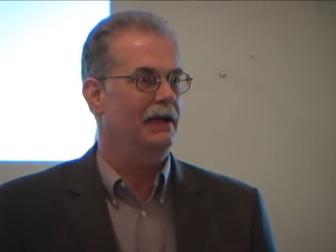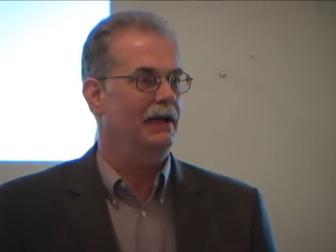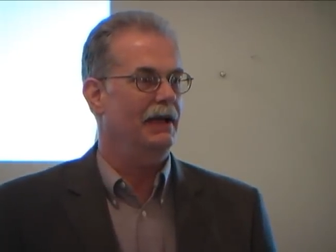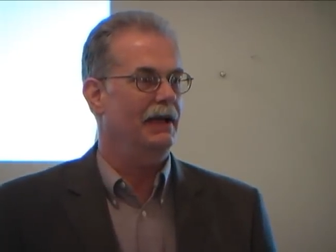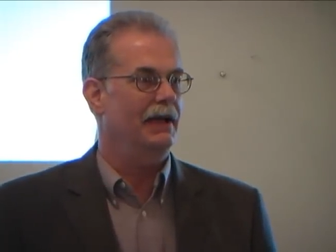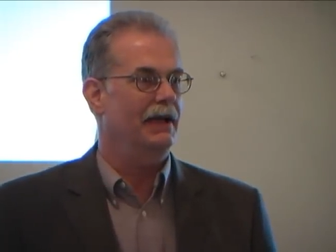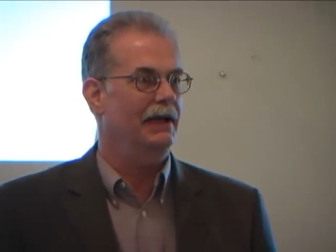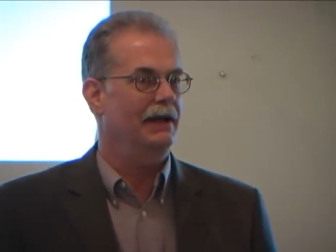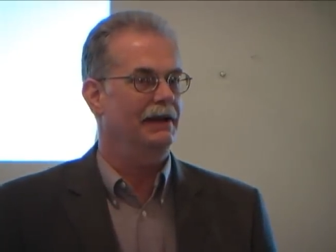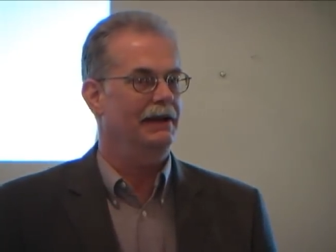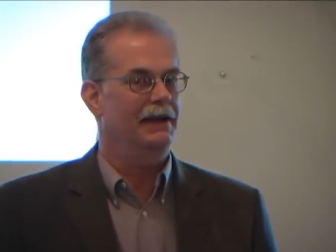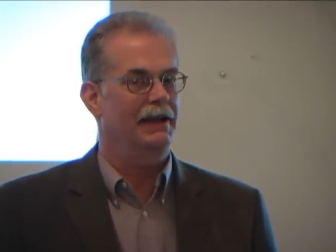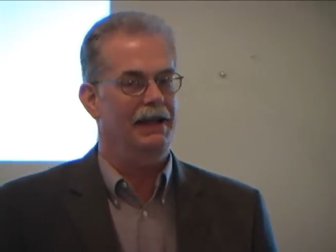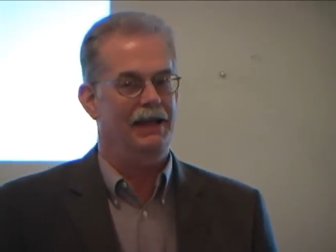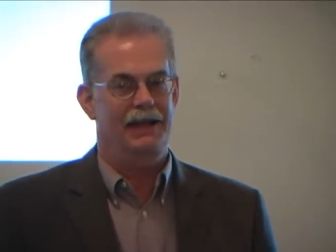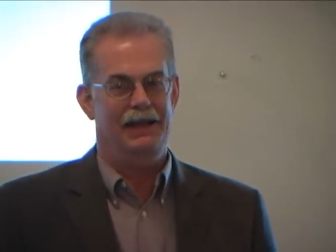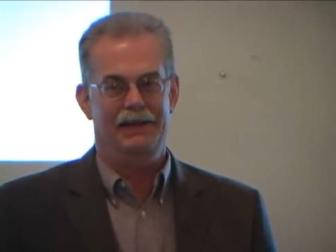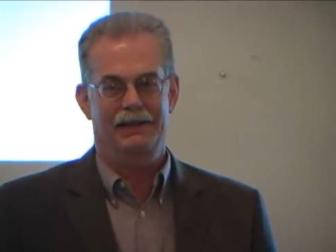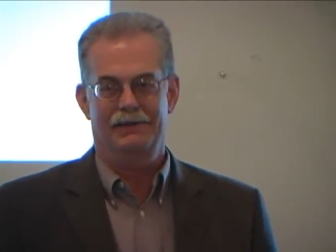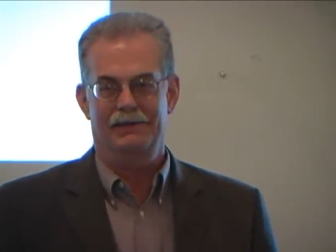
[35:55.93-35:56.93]

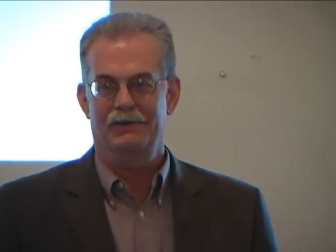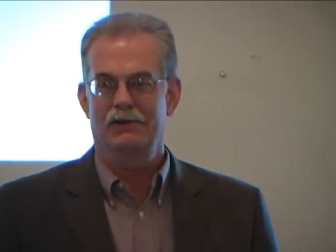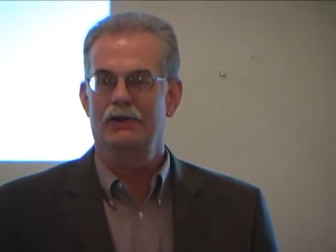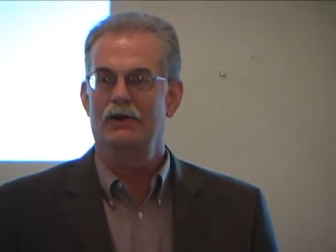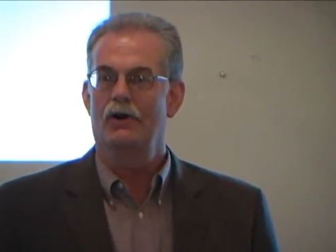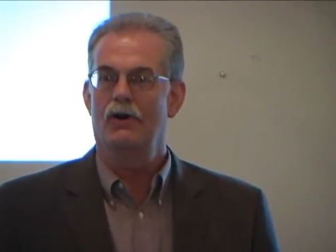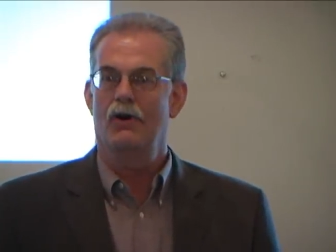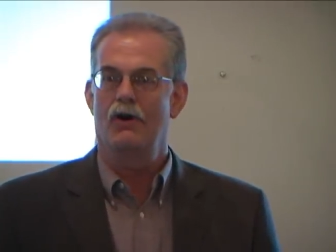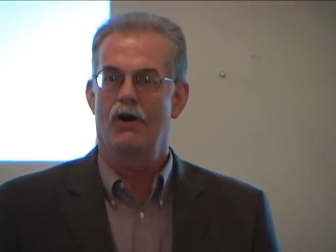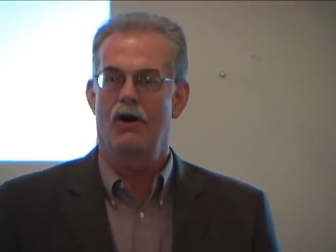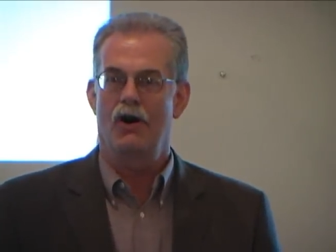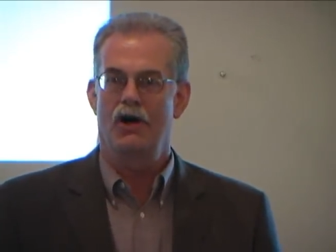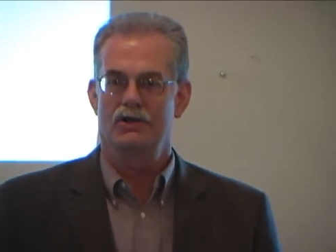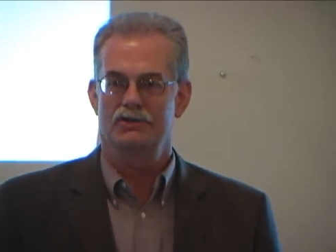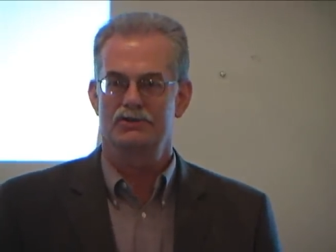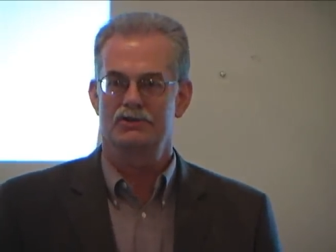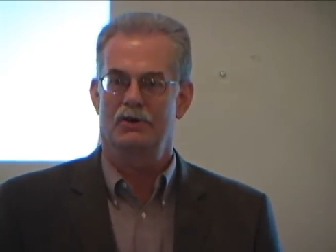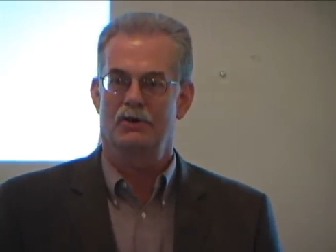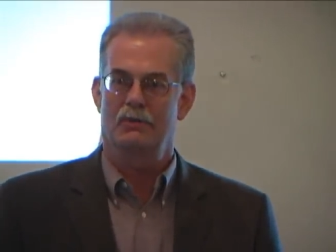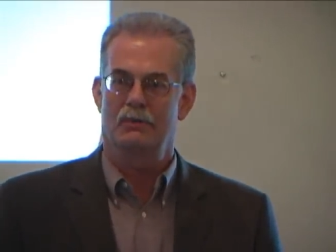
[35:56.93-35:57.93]
and you know,
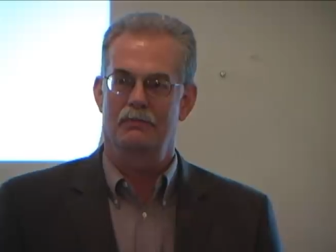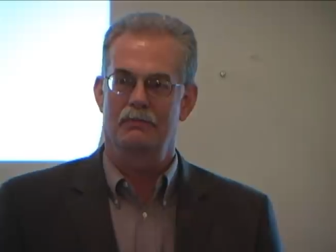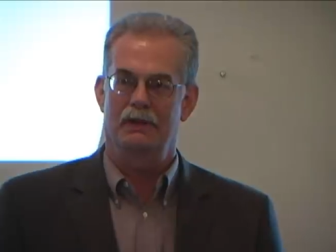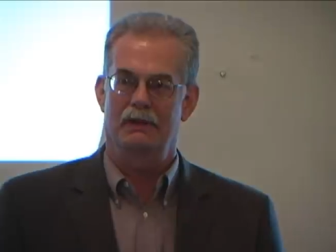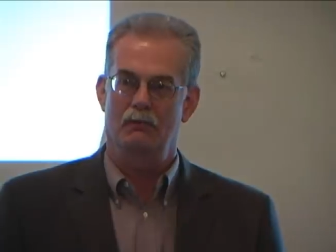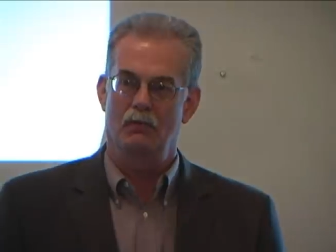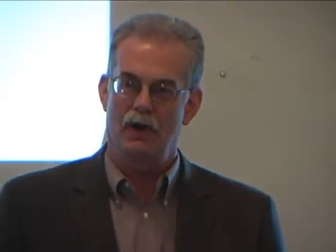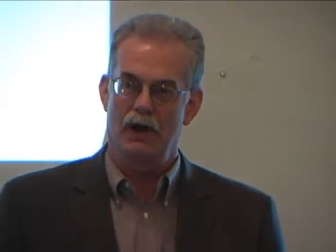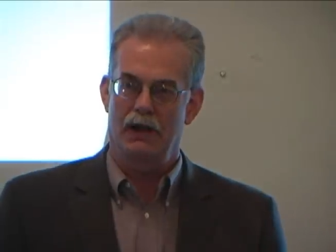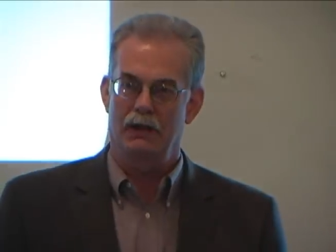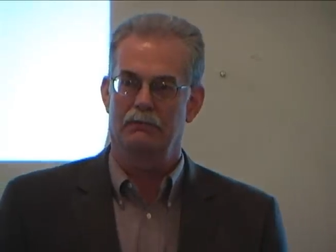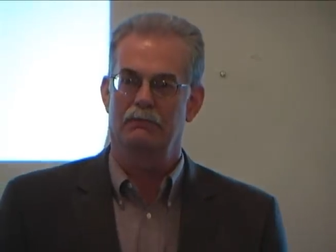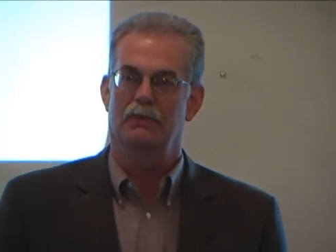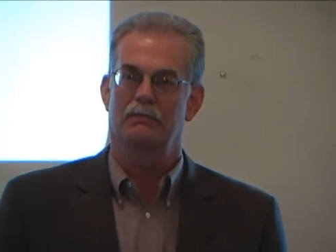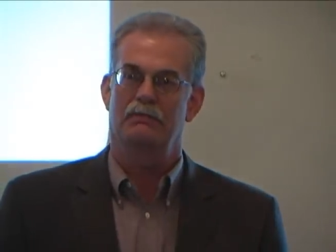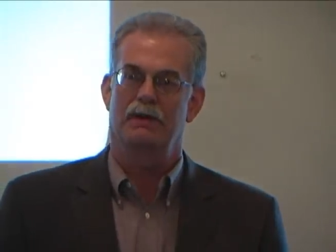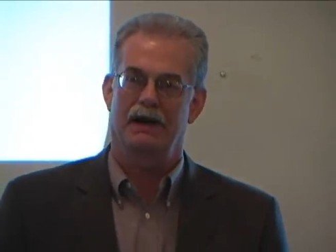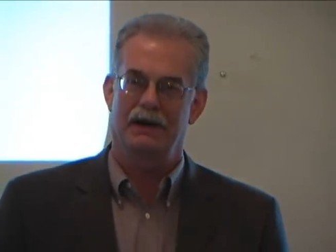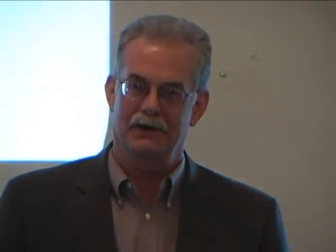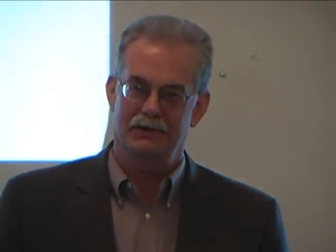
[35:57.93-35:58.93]
also be well
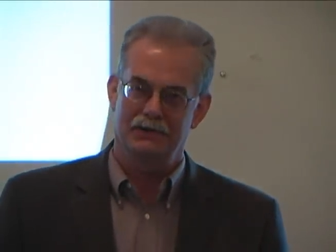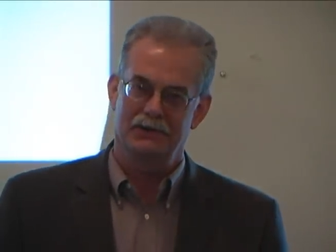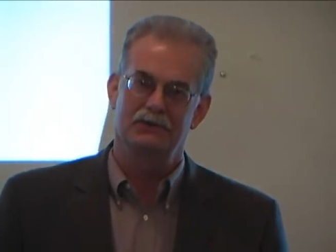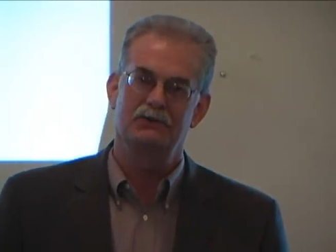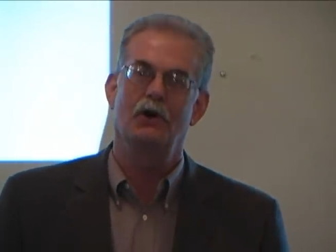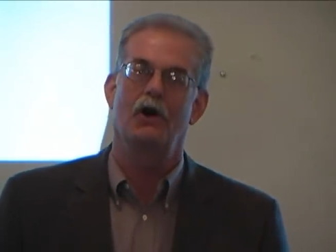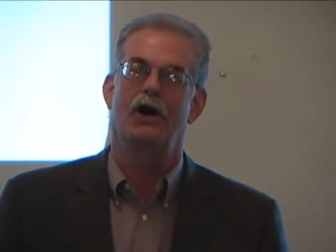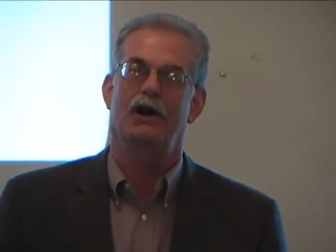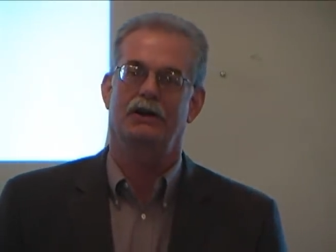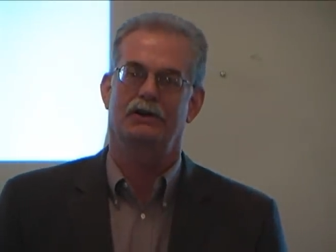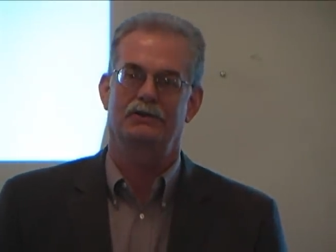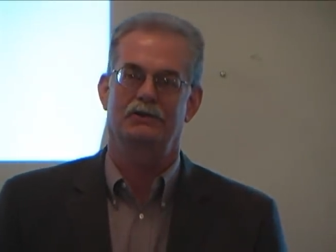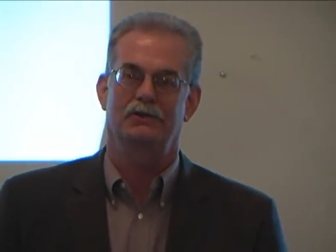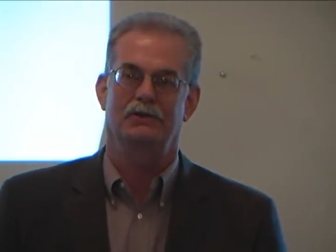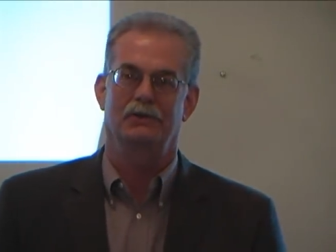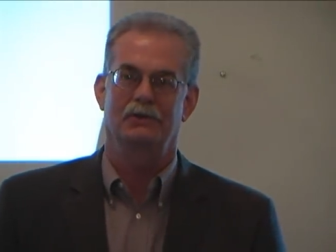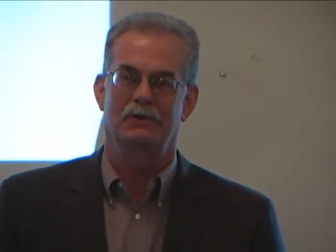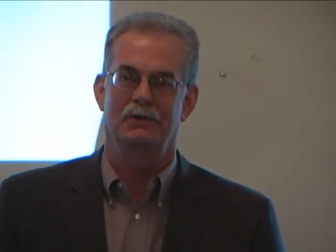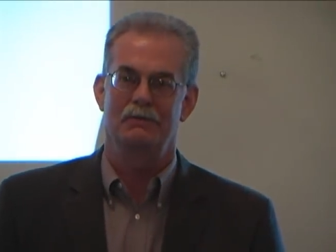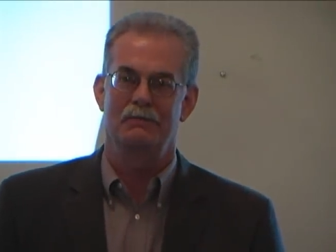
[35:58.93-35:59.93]
prepared to talk to
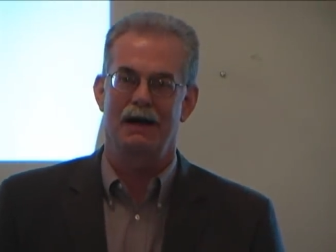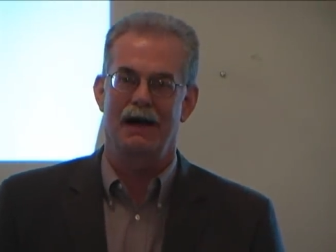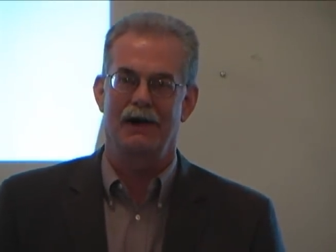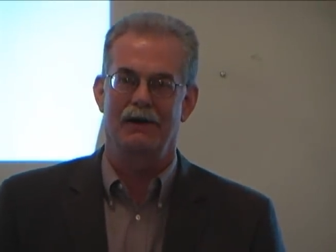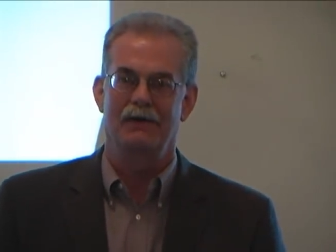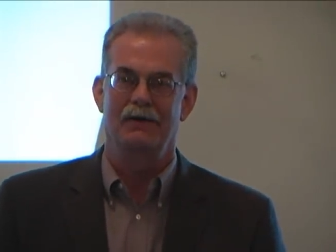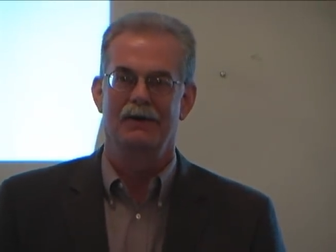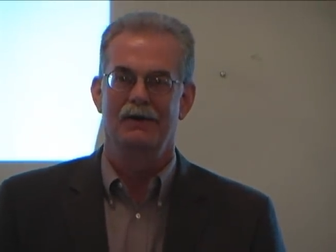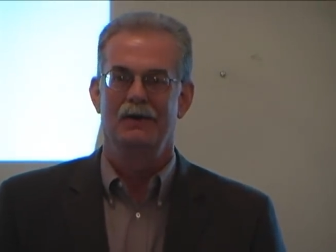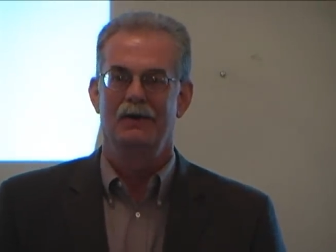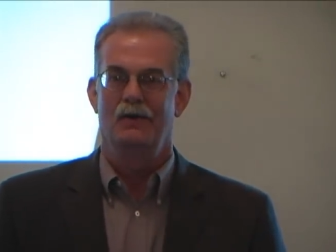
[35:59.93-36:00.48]
you about